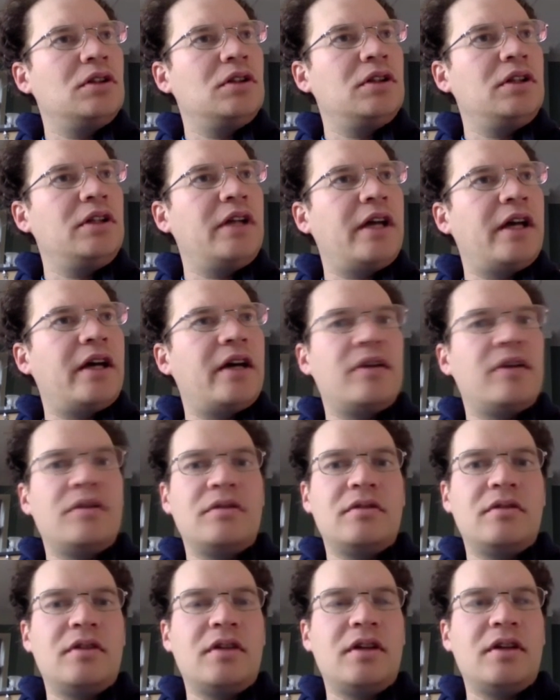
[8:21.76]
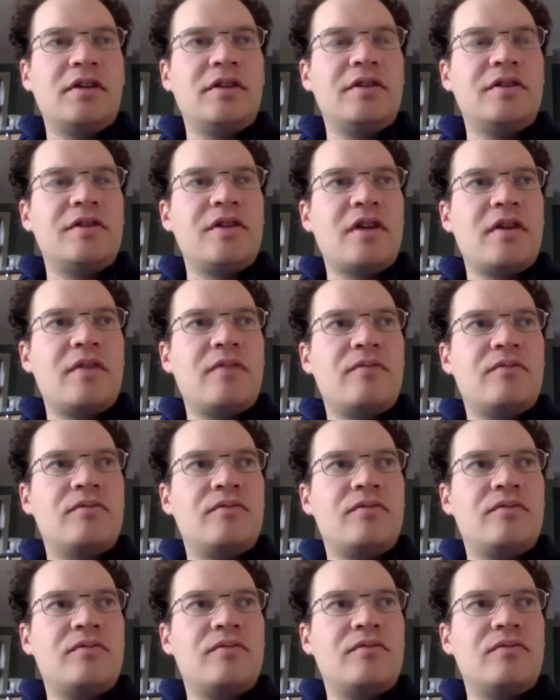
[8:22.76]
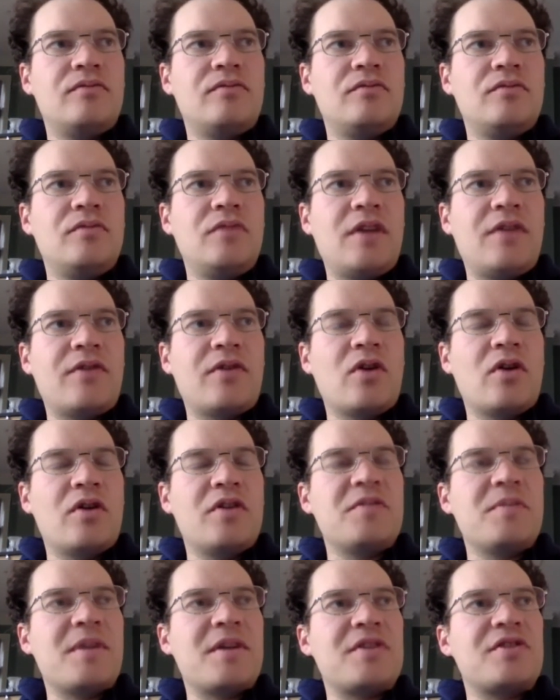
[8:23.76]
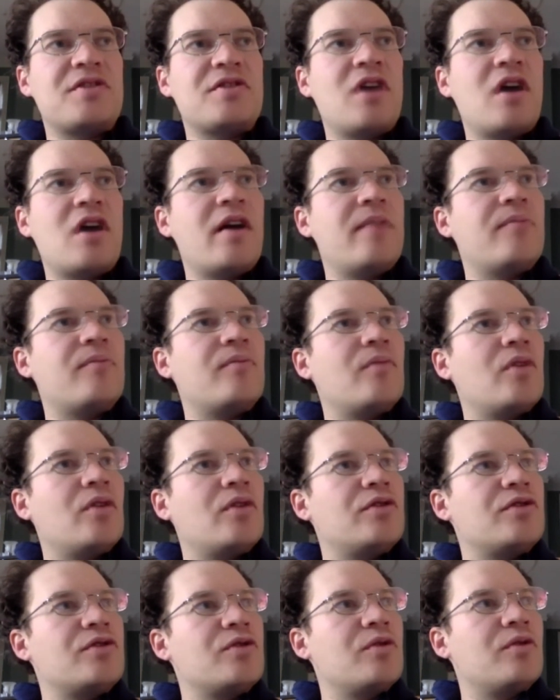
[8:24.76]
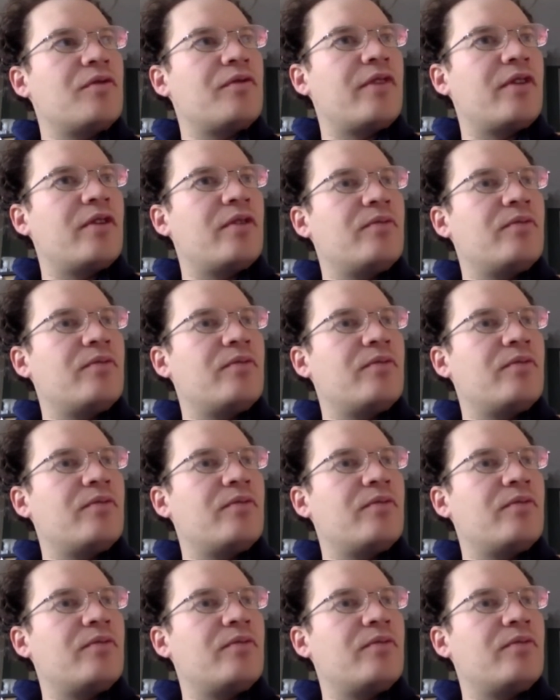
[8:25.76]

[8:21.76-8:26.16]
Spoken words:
Yeah, and you haven't got as much time on a short film.